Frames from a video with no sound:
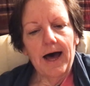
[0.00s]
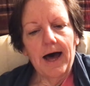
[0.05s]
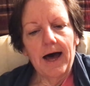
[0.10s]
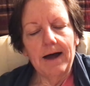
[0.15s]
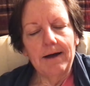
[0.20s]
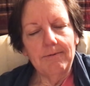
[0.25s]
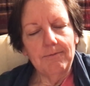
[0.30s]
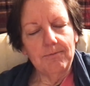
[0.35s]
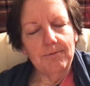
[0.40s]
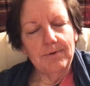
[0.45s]

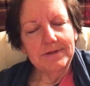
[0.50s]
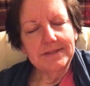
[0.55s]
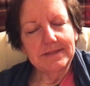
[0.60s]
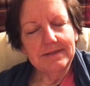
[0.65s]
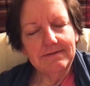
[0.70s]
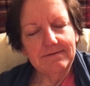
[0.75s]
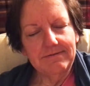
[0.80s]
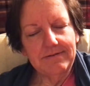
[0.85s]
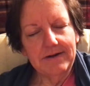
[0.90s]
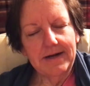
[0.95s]
I
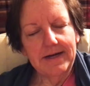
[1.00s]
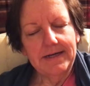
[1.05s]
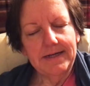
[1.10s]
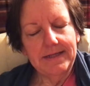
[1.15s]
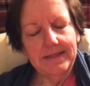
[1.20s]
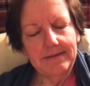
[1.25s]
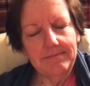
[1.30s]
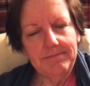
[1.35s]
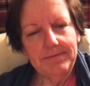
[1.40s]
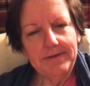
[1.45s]
wasn't
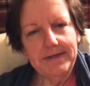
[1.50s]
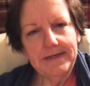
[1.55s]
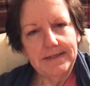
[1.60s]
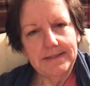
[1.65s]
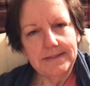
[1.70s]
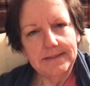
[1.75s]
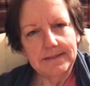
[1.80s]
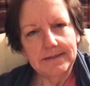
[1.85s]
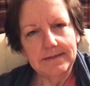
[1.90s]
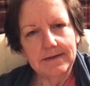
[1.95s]
finding the
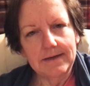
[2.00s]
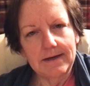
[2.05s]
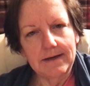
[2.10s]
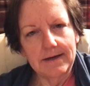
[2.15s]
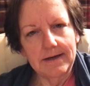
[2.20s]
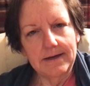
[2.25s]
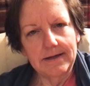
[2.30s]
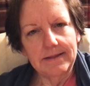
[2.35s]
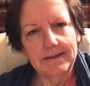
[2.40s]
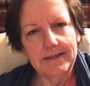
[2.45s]
peace in
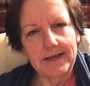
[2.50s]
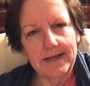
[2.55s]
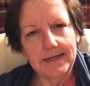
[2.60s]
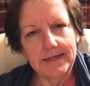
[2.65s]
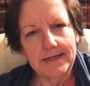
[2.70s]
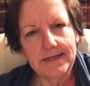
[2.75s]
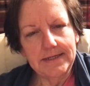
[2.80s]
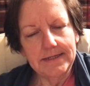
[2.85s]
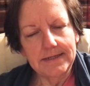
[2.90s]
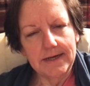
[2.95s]
God that
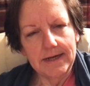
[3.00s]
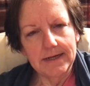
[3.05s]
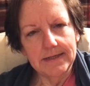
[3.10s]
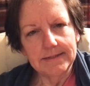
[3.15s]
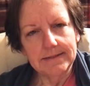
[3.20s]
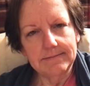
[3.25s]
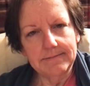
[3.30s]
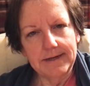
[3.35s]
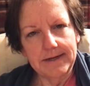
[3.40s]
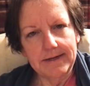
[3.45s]
he
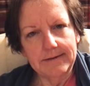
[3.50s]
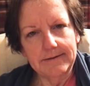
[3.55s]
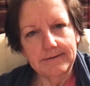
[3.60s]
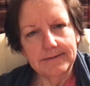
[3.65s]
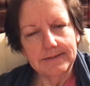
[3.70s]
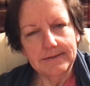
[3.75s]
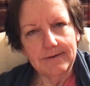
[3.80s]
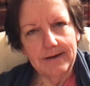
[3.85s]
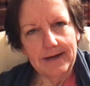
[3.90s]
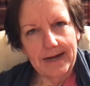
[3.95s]
talks about.
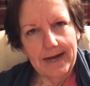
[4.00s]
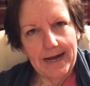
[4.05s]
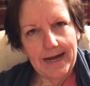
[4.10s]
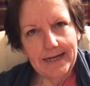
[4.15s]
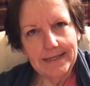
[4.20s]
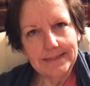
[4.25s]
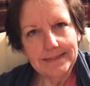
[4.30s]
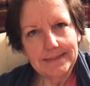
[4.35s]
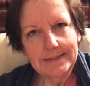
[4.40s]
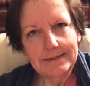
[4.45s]
So I
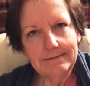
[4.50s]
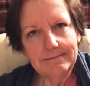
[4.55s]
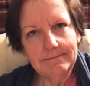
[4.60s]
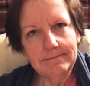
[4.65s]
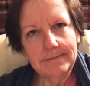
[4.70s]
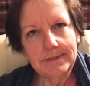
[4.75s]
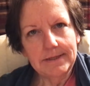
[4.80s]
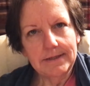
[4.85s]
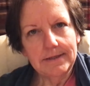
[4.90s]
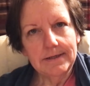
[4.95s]
asked
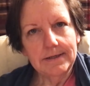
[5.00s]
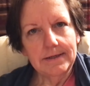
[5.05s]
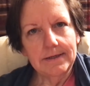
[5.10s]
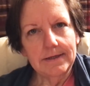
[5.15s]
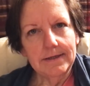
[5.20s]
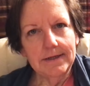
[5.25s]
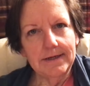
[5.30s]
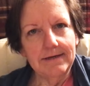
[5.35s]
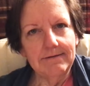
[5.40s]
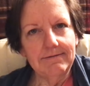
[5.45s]
him
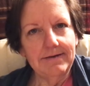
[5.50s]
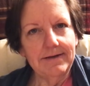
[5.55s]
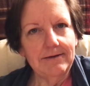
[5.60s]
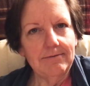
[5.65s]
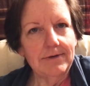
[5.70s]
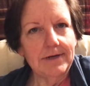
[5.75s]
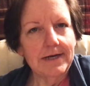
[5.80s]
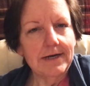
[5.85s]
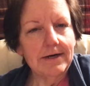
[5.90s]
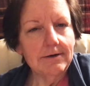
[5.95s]
if he
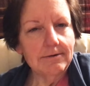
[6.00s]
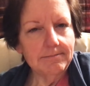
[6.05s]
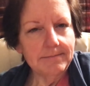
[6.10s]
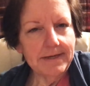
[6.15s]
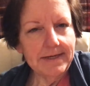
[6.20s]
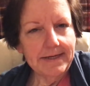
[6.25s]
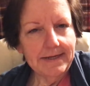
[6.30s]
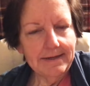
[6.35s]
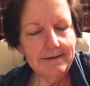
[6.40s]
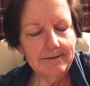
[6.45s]
would help
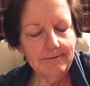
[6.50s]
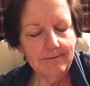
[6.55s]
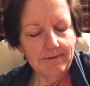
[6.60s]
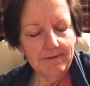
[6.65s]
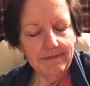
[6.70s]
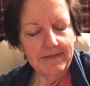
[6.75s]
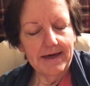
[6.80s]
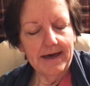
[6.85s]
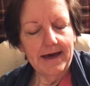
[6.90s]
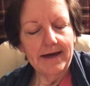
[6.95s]
me
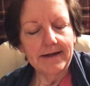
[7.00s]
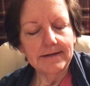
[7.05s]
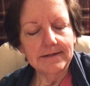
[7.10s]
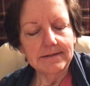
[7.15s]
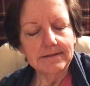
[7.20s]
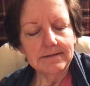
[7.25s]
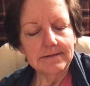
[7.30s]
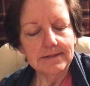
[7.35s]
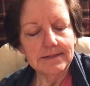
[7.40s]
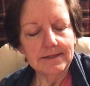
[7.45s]
with that
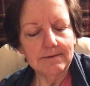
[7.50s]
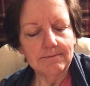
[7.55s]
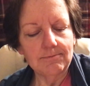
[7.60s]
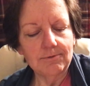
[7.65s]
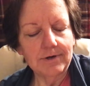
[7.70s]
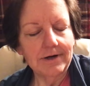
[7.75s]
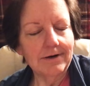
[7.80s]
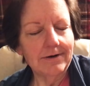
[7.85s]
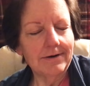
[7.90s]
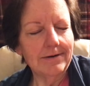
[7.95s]

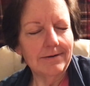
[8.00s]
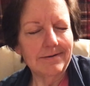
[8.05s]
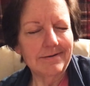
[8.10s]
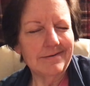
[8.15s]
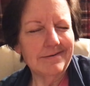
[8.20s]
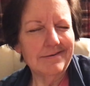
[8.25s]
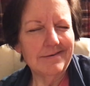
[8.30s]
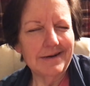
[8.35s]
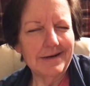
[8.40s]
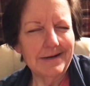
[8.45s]
somewhere
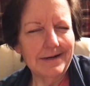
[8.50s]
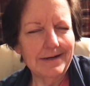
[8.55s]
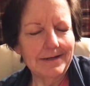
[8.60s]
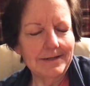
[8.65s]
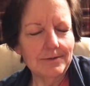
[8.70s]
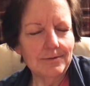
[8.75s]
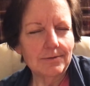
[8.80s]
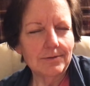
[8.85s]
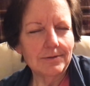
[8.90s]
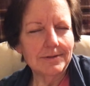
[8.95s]

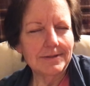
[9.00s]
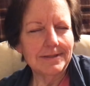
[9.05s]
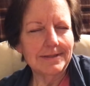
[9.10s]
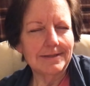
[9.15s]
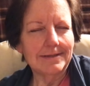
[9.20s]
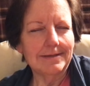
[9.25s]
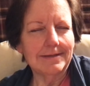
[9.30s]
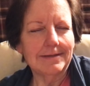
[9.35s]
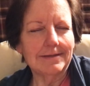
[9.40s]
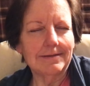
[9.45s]
towards
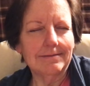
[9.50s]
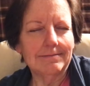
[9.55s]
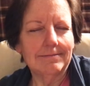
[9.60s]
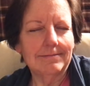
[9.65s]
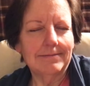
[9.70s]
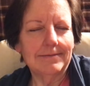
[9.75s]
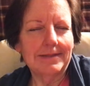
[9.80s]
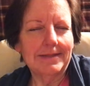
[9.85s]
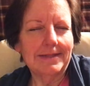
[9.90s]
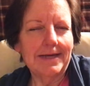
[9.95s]
the
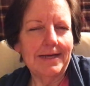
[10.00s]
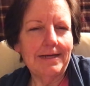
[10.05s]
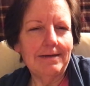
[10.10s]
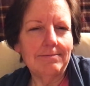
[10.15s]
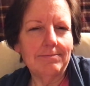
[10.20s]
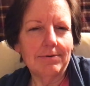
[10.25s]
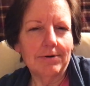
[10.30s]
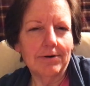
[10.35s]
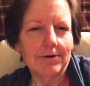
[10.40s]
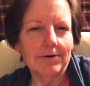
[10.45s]

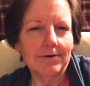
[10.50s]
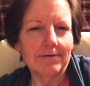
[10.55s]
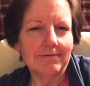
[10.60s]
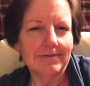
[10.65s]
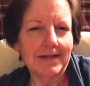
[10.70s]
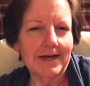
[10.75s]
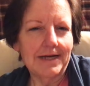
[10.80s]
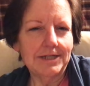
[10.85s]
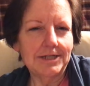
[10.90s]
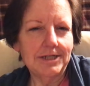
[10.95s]
late part of
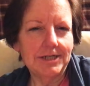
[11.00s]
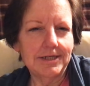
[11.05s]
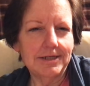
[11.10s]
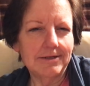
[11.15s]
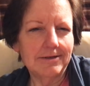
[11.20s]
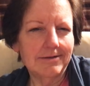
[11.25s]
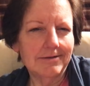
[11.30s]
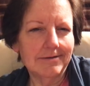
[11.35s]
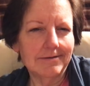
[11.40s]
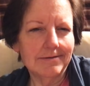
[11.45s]
last
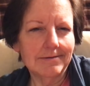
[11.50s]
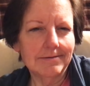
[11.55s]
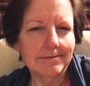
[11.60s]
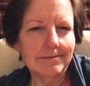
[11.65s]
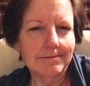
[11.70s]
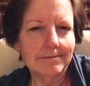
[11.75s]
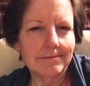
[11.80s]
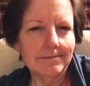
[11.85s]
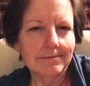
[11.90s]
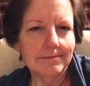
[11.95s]
year,
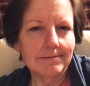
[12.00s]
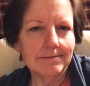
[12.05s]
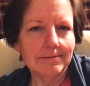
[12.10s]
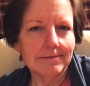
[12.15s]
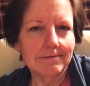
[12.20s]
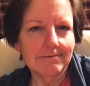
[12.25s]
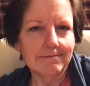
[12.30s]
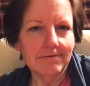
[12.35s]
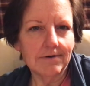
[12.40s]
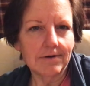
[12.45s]

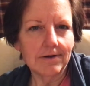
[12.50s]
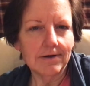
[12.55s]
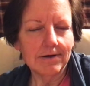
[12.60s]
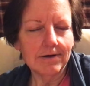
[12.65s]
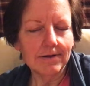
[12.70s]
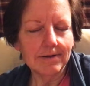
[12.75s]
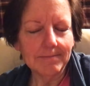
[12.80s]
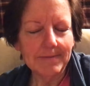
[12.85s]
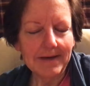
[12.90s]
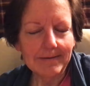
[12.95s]
the
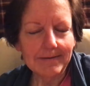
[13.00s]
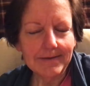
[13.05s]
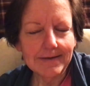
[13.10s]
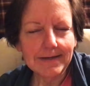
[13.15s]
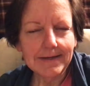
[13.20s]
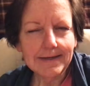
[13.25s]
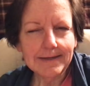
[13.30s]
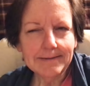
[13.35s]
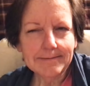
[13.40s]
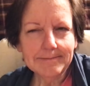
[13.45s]
fall maybe.